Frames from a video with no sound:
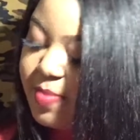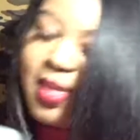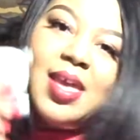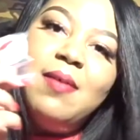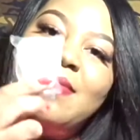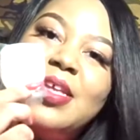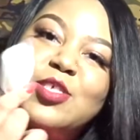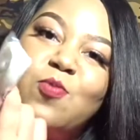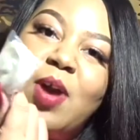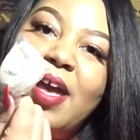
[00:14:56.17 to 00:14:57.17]
they came with
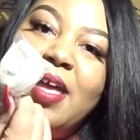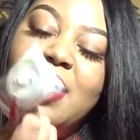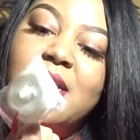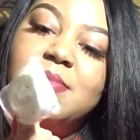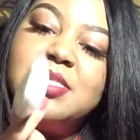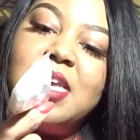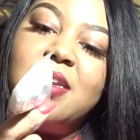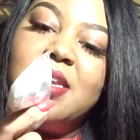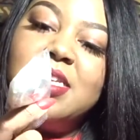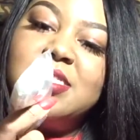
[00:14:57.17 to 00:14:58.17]
these white
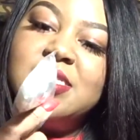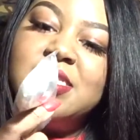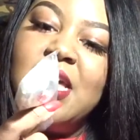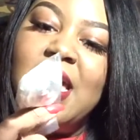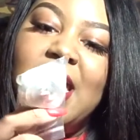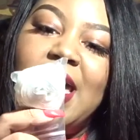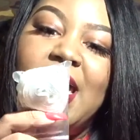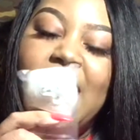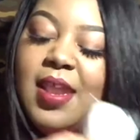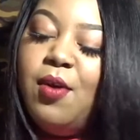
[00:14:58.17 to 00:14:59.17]
satin laces.
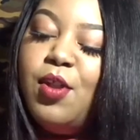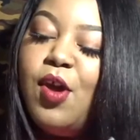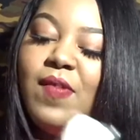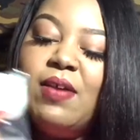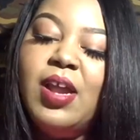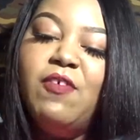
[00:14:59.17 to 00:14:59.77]
I don't know if I would